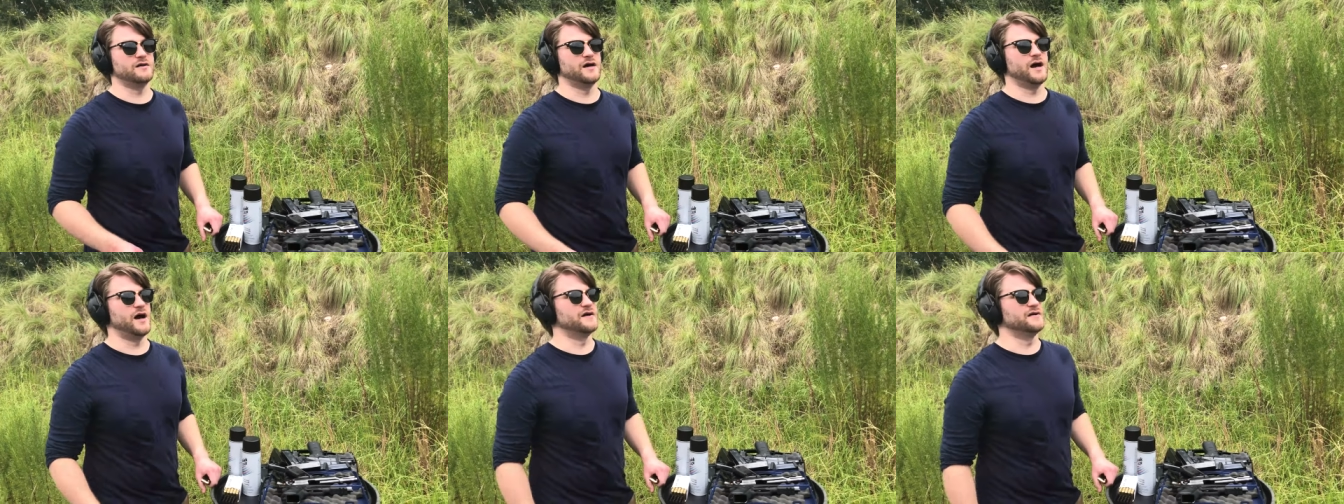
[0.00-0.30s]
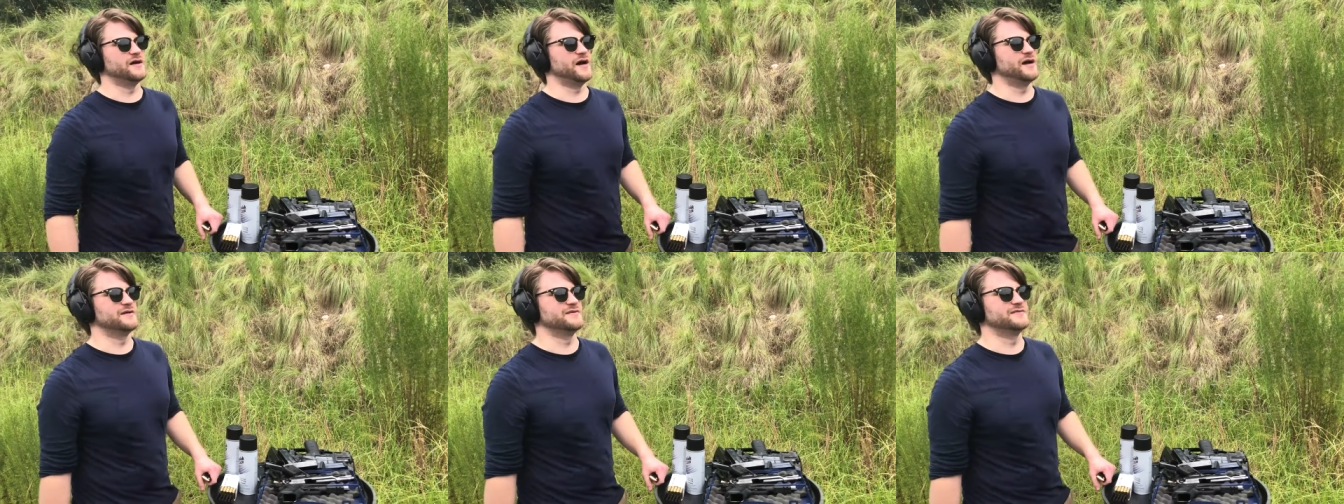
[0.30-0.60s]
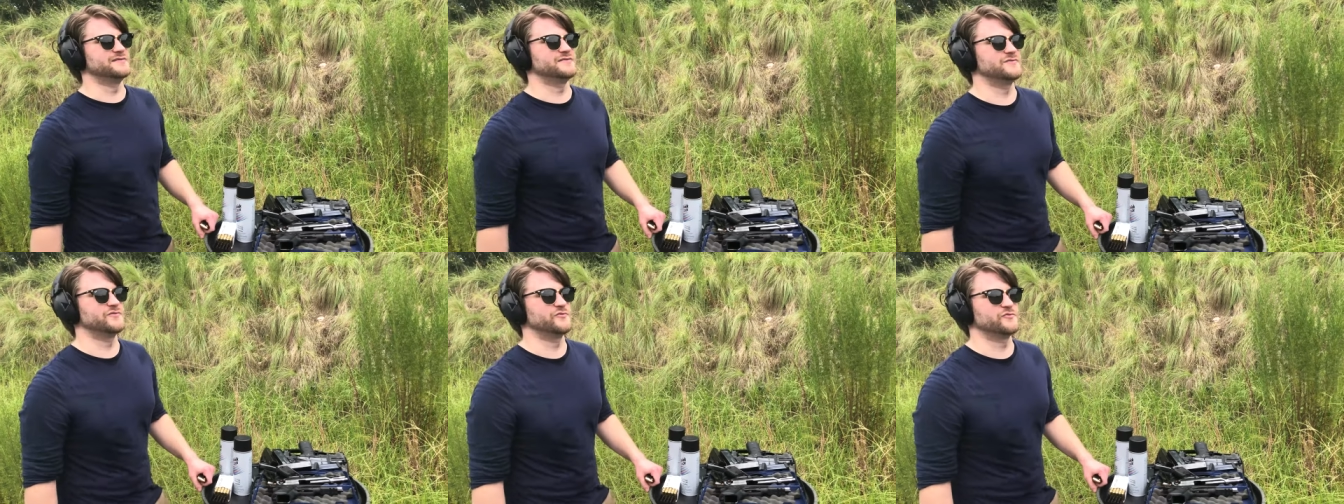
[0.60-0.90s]
uh,
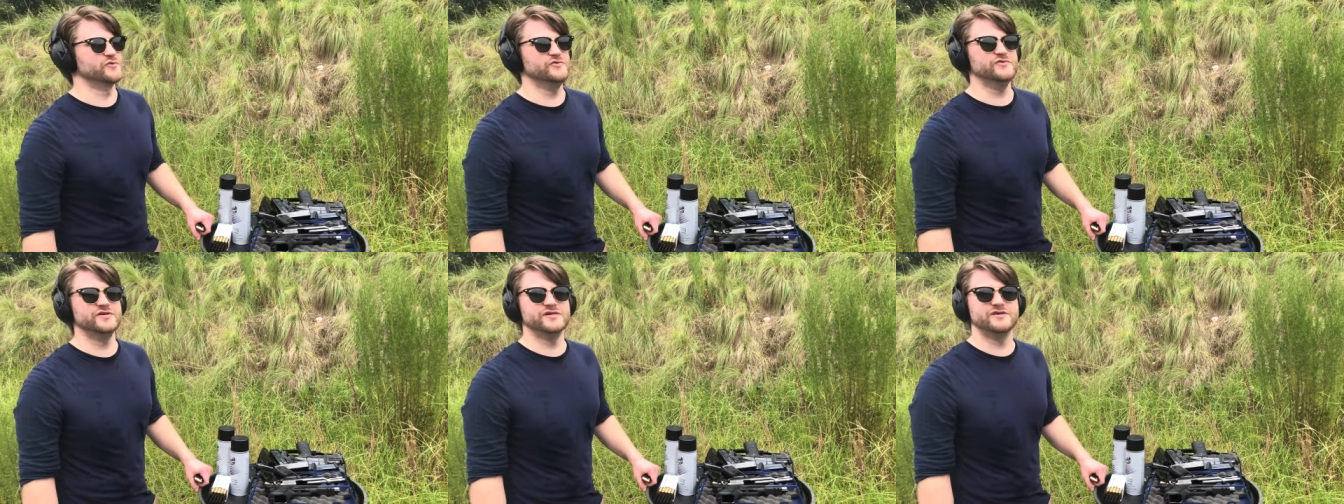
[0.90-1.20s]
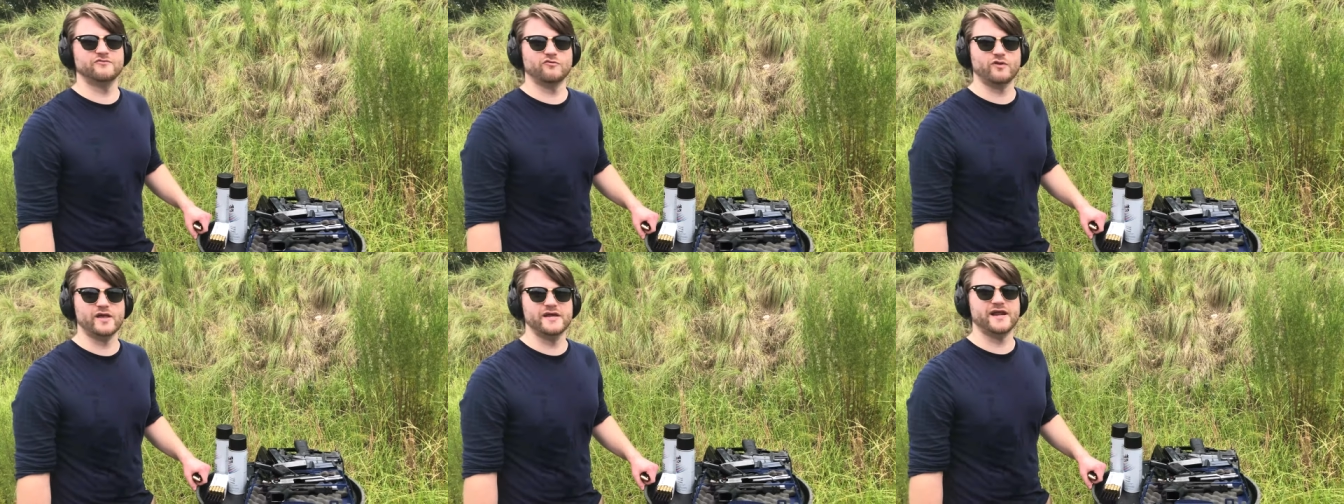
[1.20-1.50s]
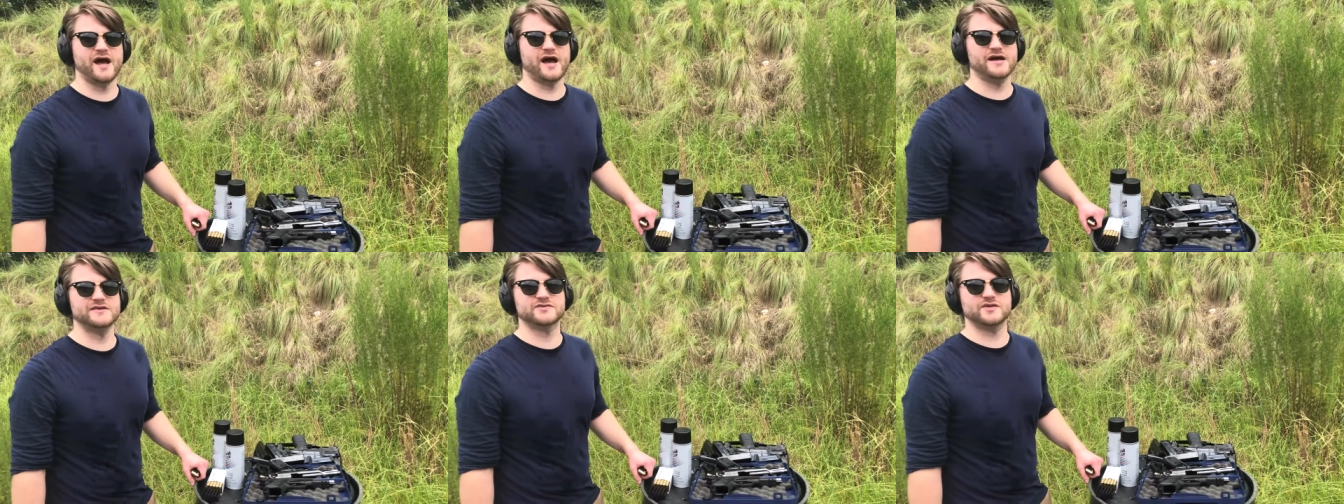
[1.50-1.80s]
uh, really
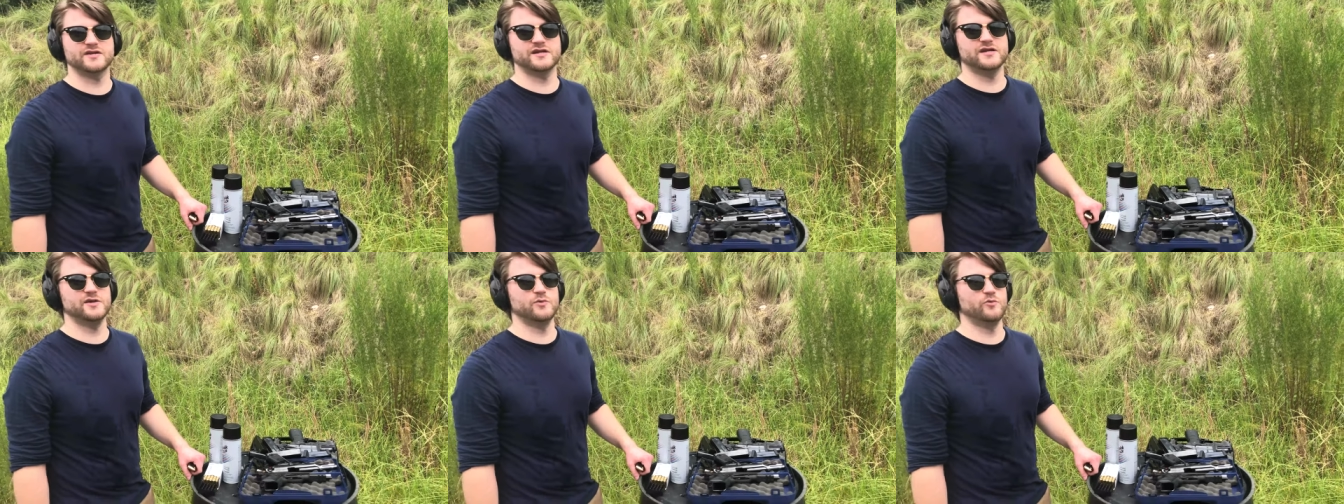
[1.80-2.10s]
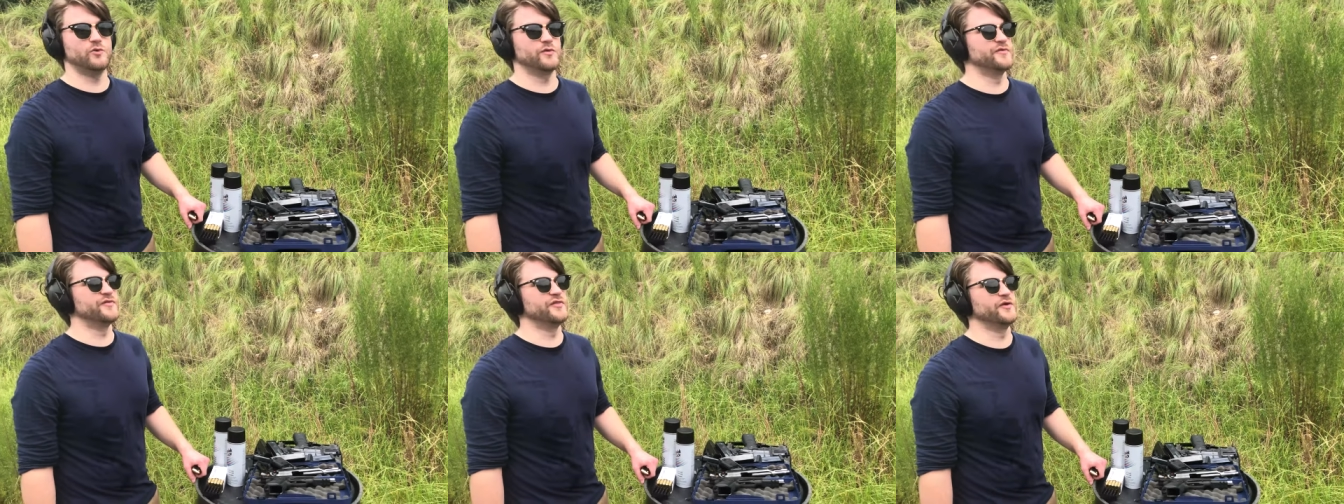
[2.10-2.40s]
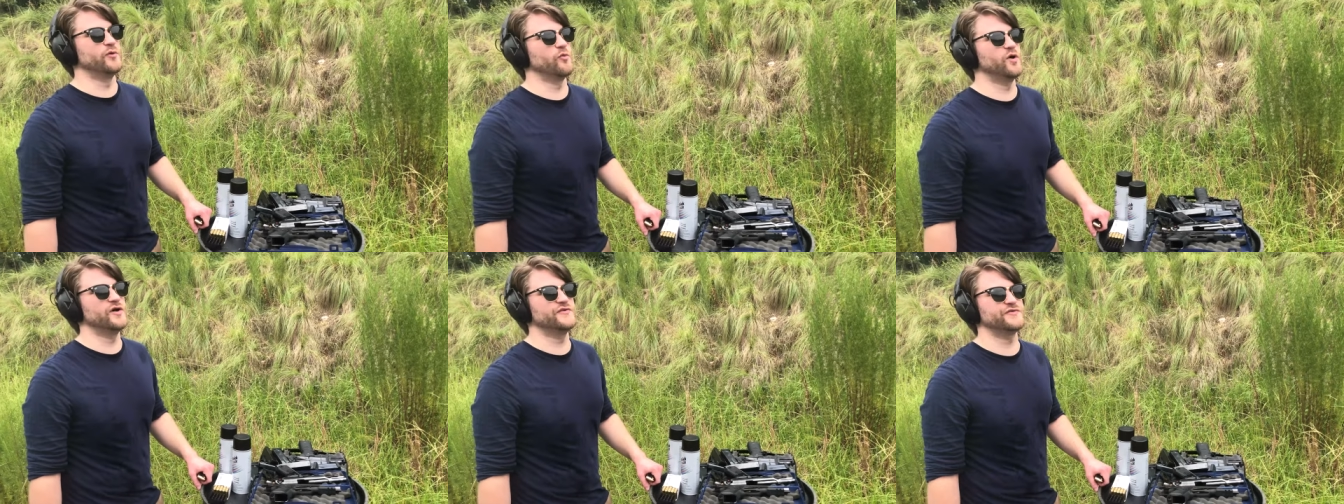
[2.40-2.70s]
laid eyes on any woman
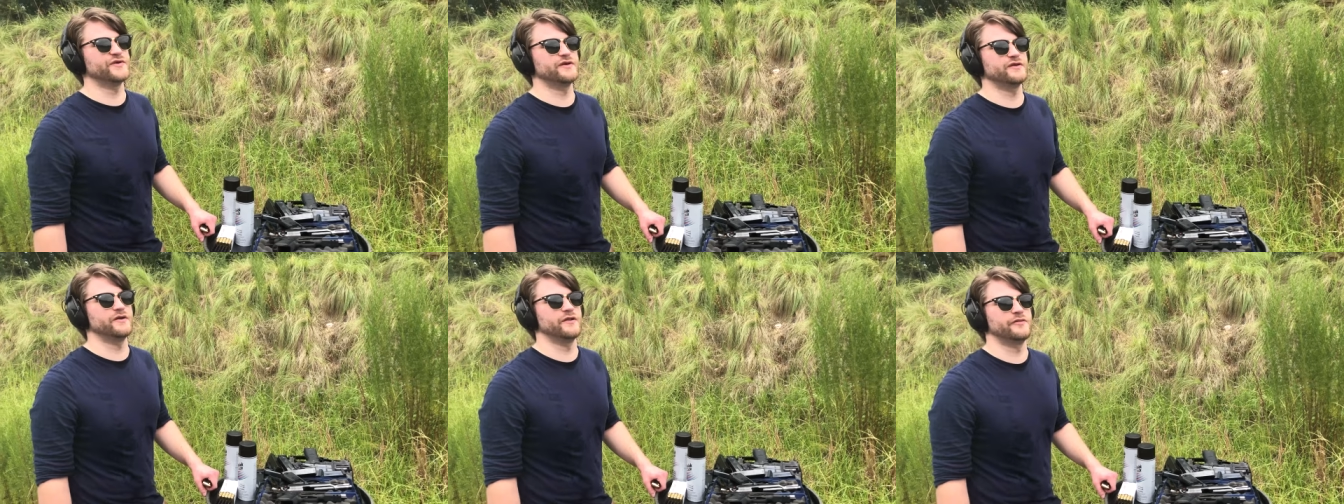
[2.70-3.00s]
that wasn't